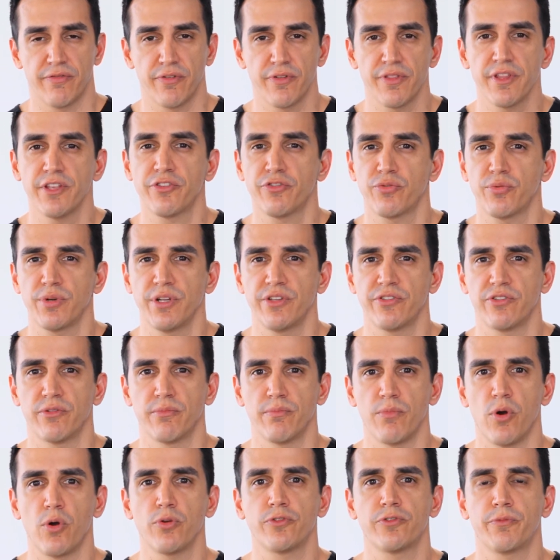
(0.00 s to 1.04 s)
For this
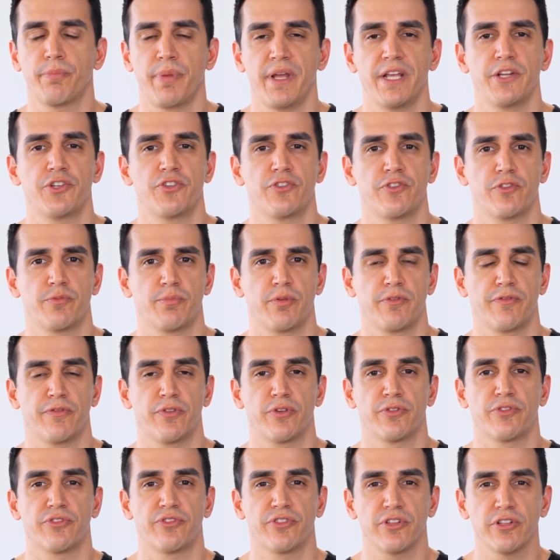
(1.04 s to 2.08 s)
reason, most patients
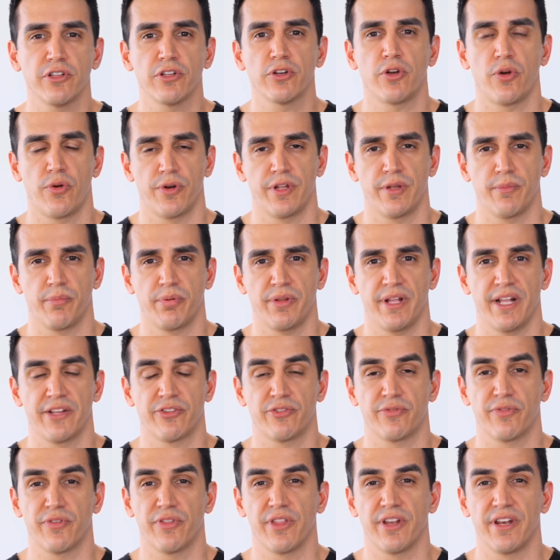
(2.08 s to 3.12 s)
prefer silicone
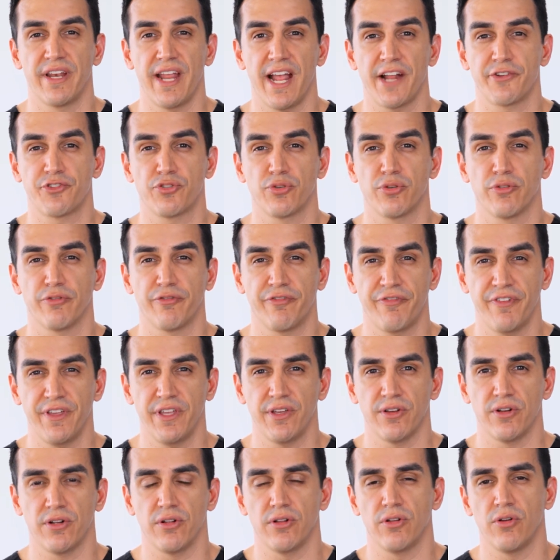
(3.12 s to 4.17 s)
implants for the natural
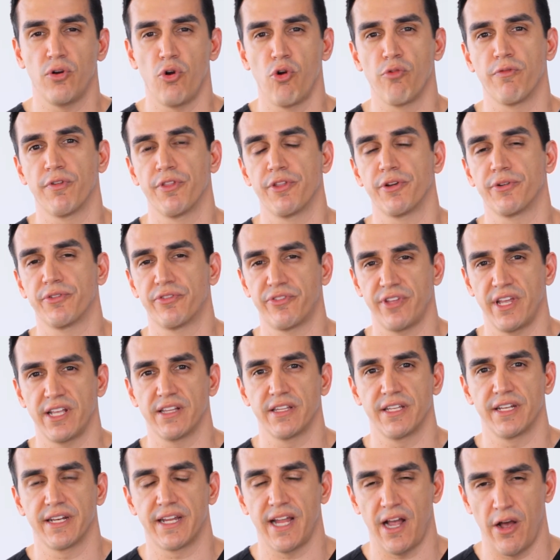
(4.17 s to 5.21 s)
feel over their
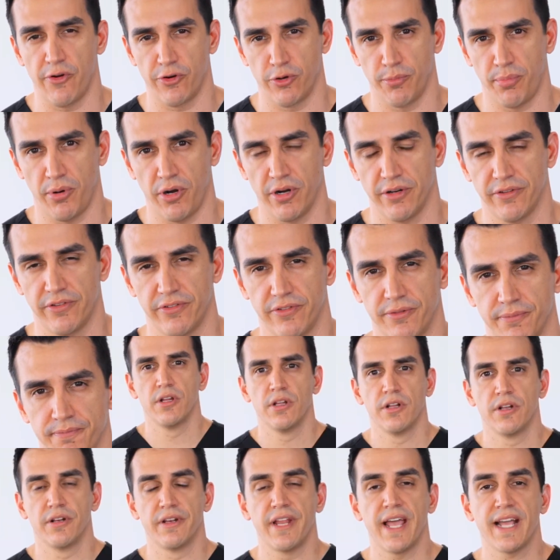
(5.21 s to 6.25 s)
saline counterparts.
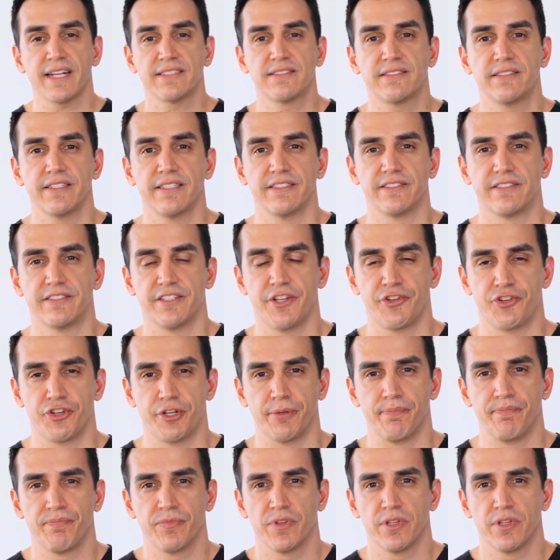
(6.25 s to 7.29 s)
Next, incision.